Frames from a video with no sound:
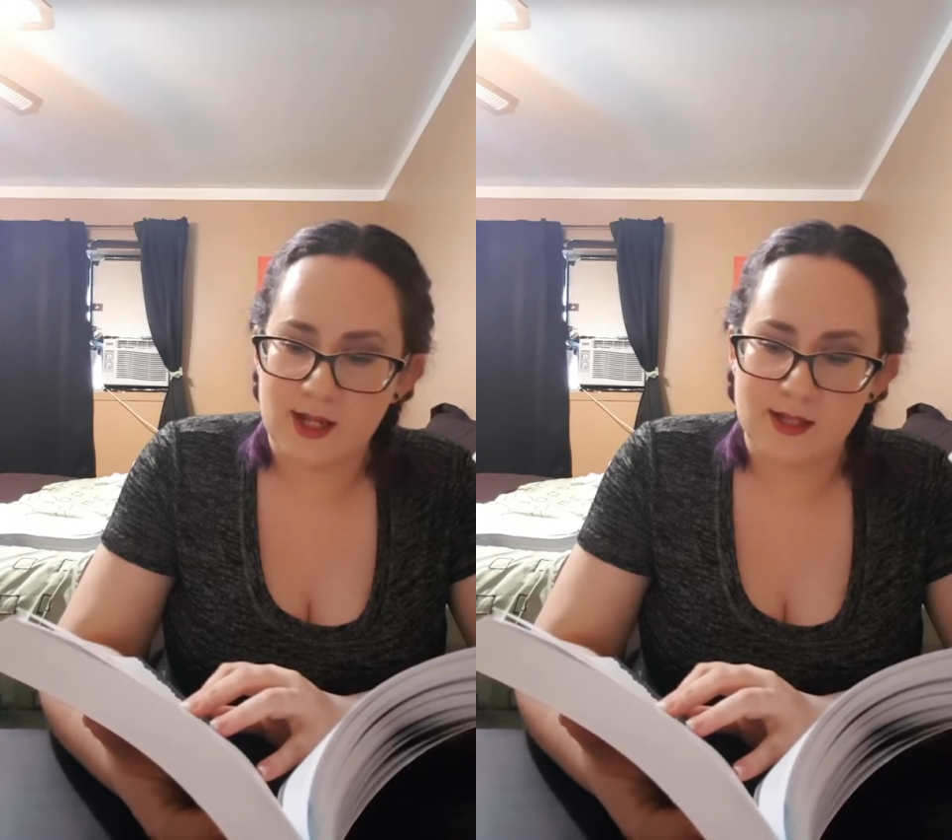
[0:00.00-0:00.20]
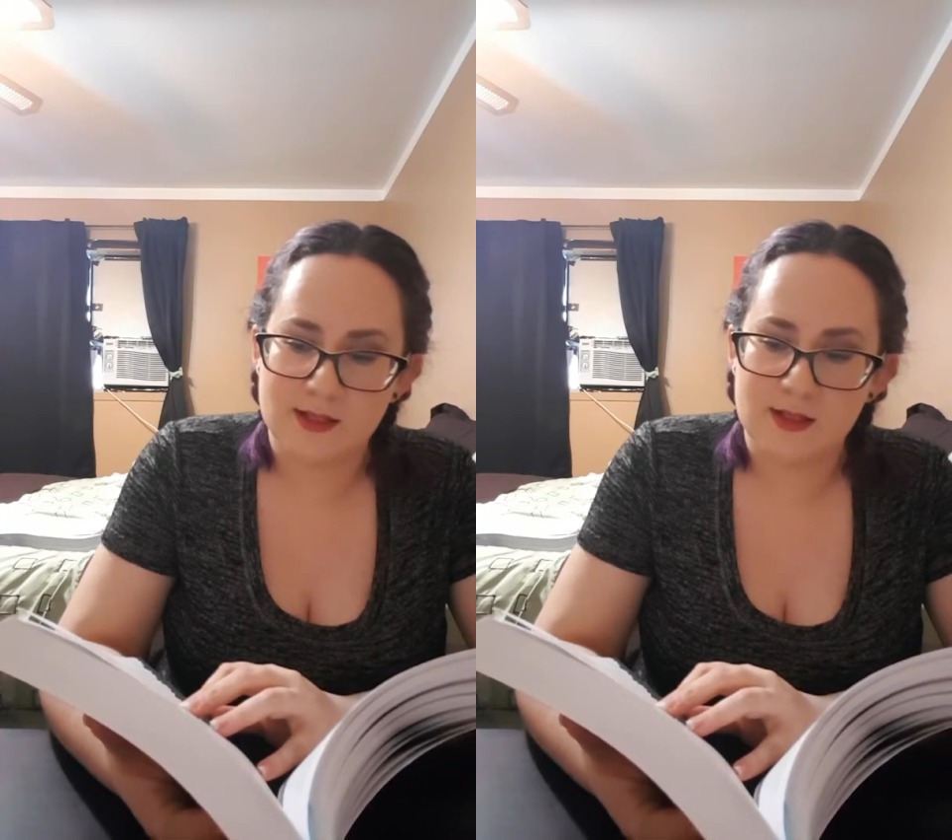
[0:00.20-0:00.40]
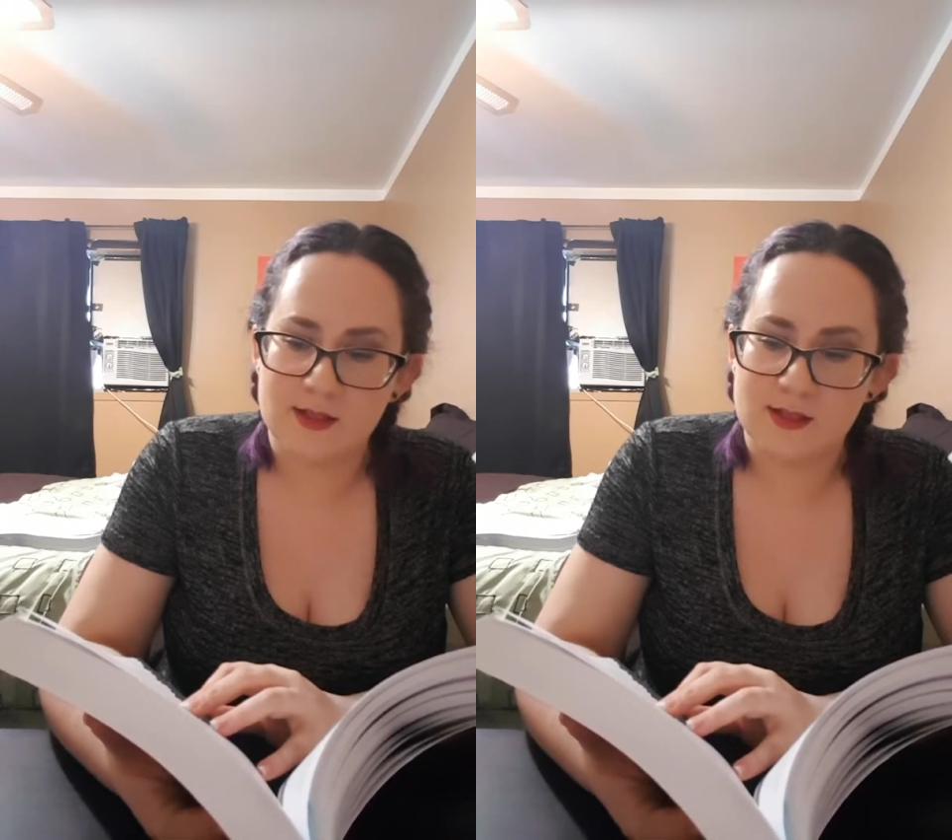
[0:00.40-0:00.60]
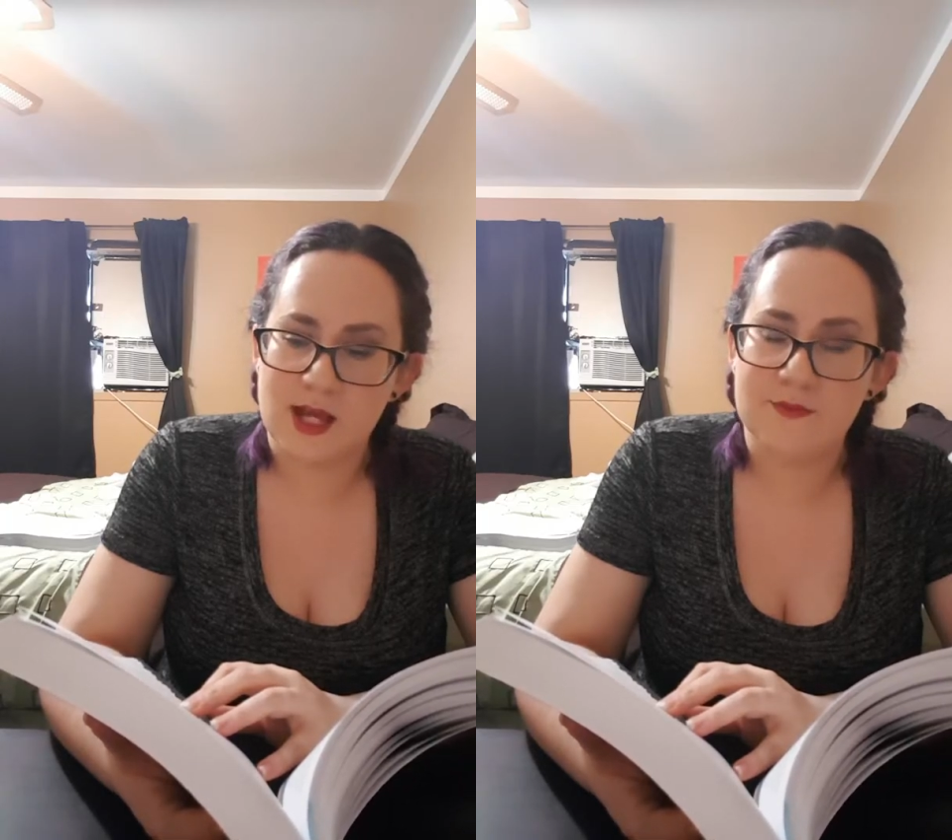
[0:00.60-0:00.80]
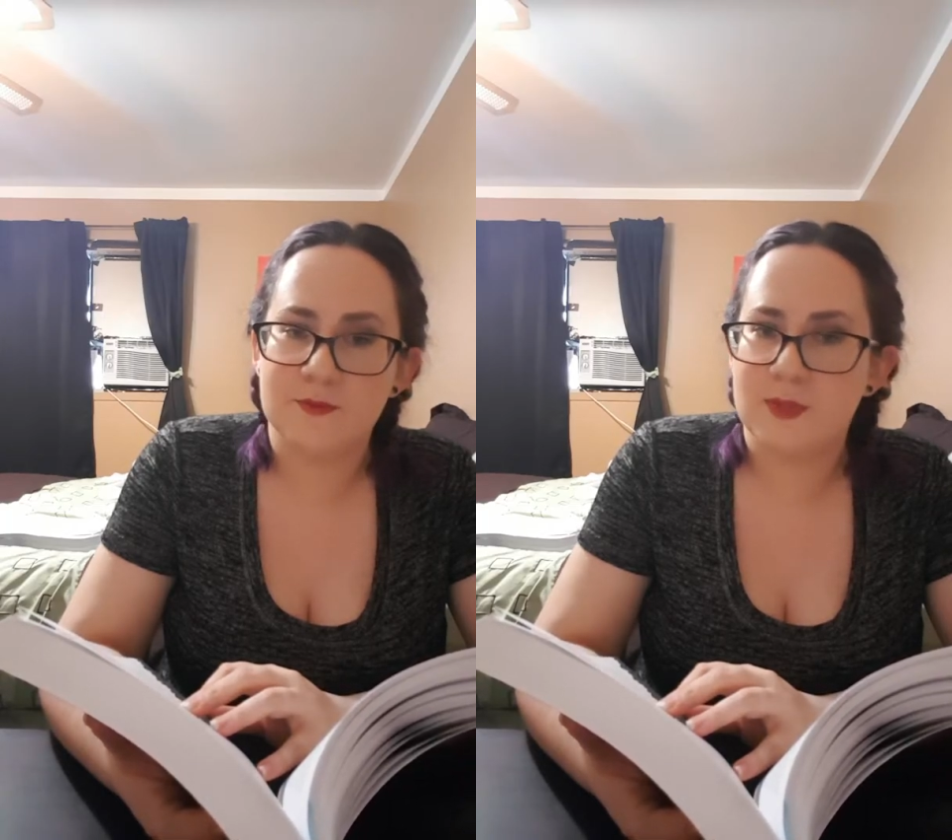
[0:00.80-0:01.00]
asking
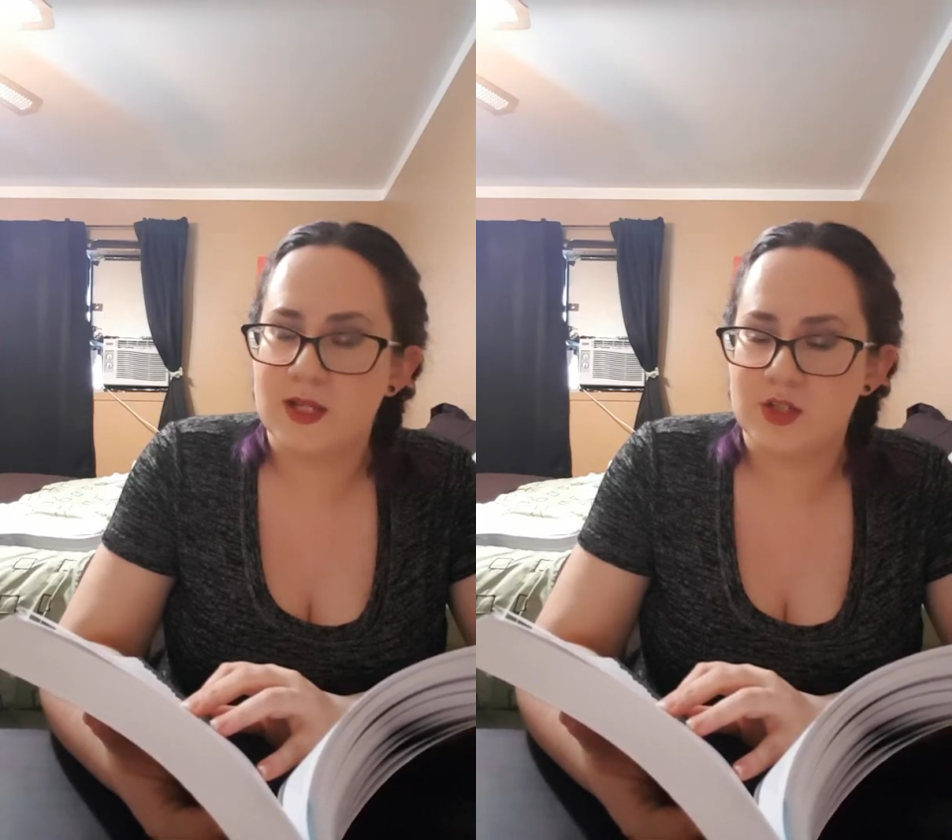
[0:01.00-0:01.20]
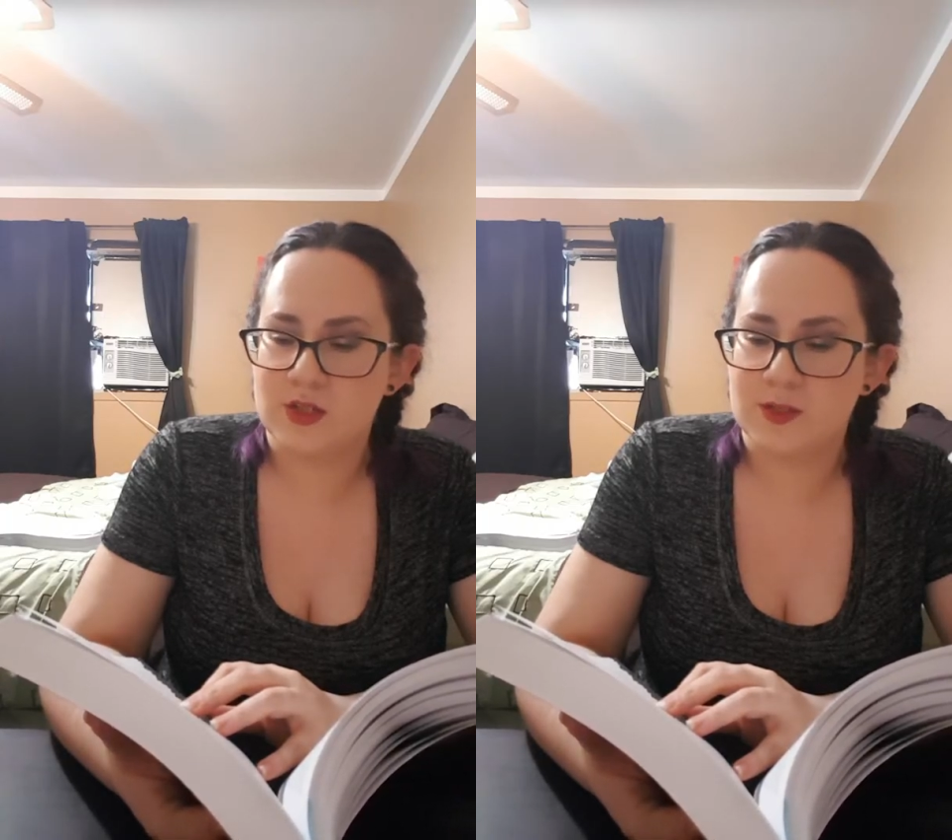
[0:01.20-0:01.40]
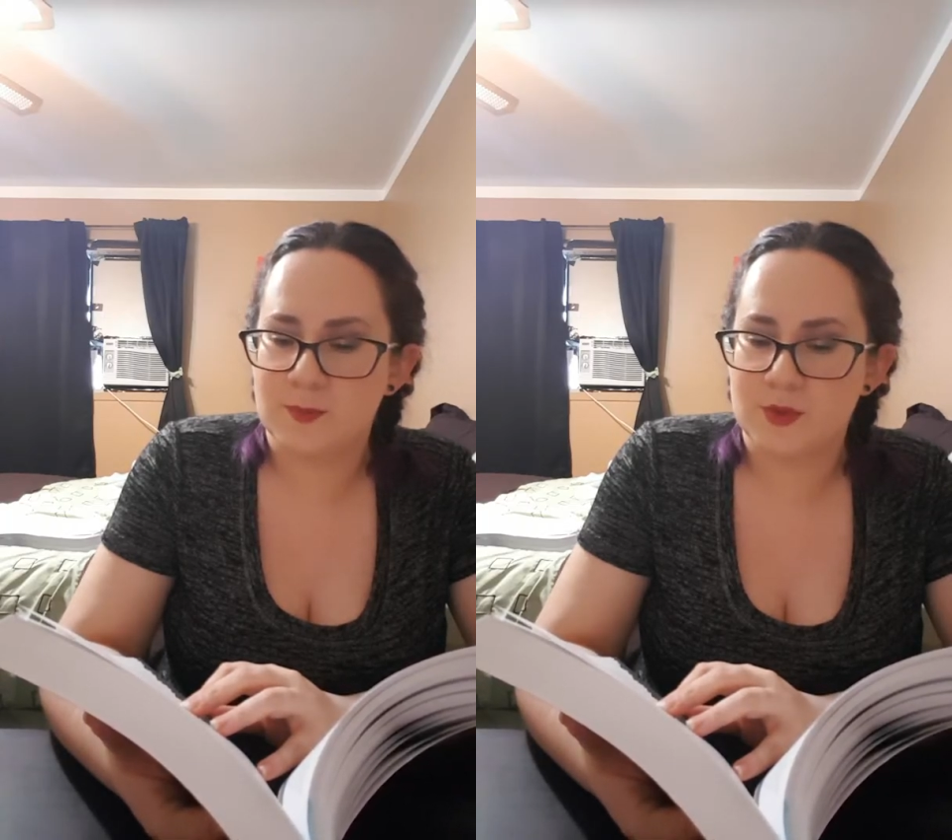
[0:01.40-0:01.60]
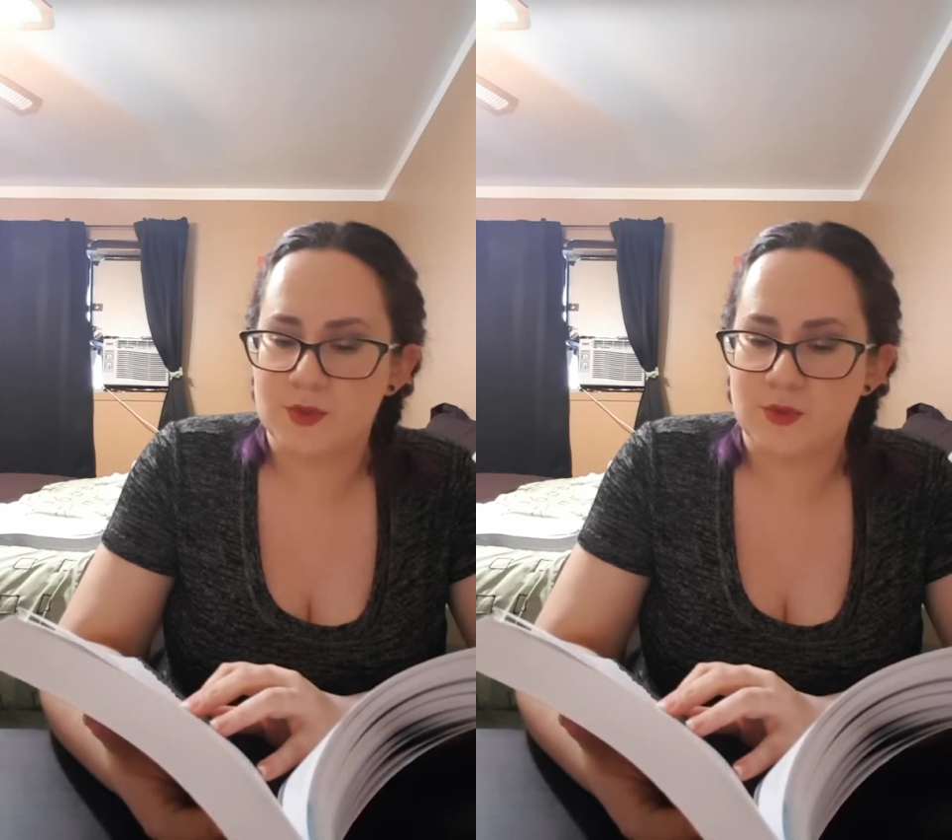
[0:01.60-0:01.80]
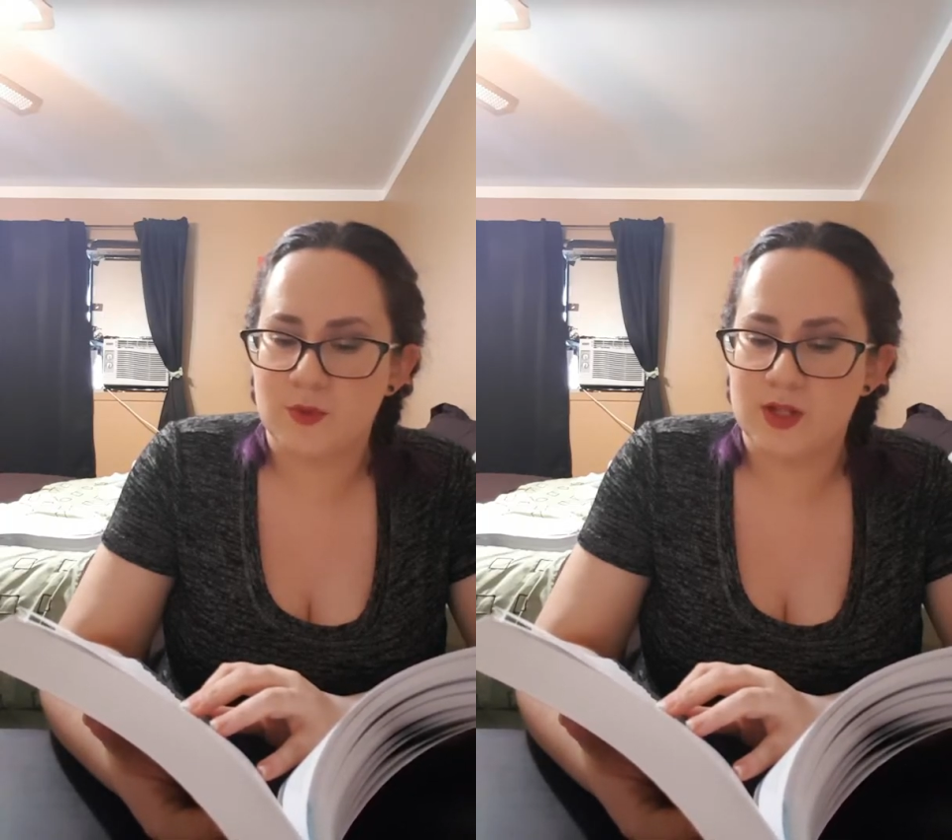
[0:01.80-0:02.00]
staff and patients
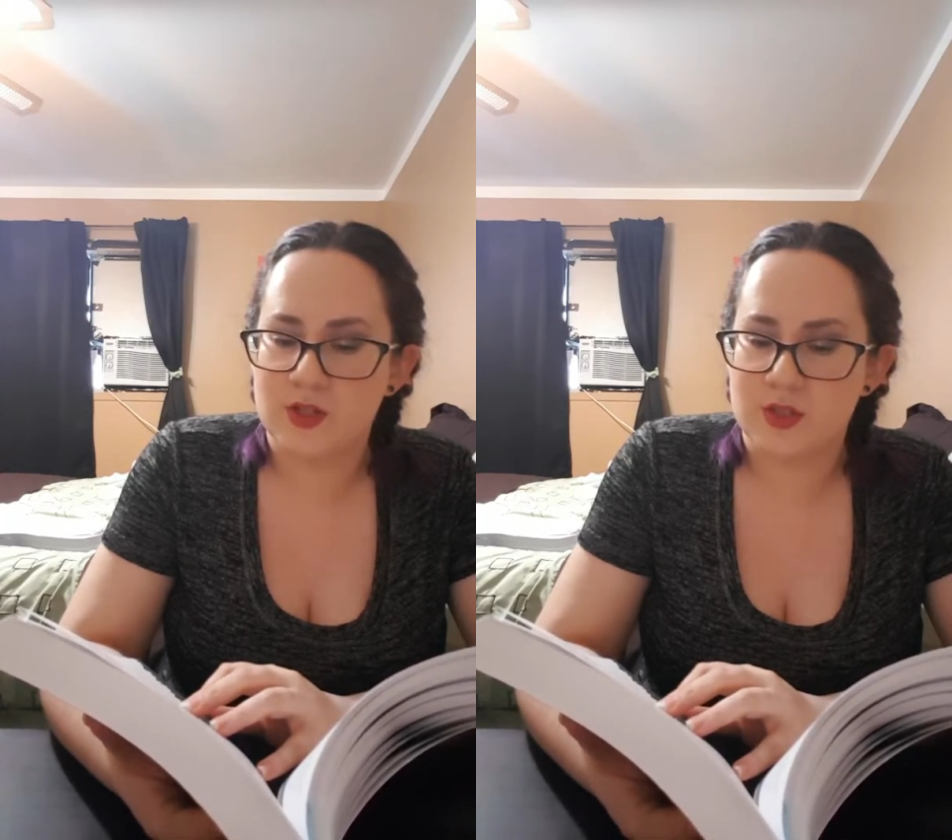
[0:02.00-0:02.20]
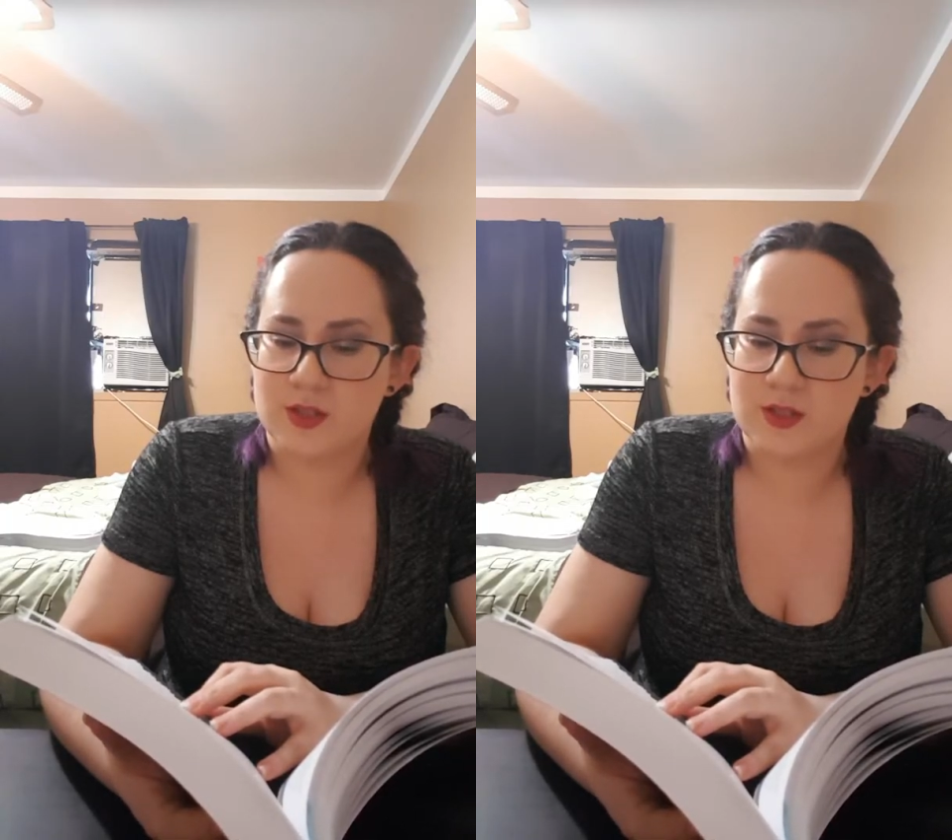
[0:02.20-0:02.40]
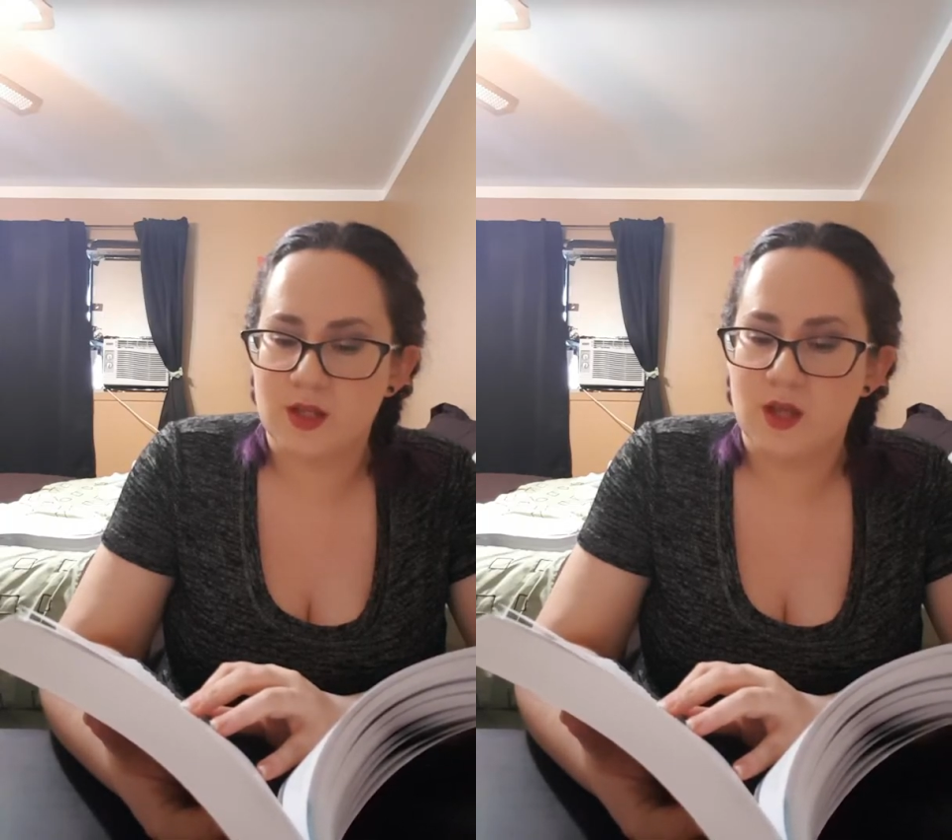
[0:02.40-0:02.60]
personal questions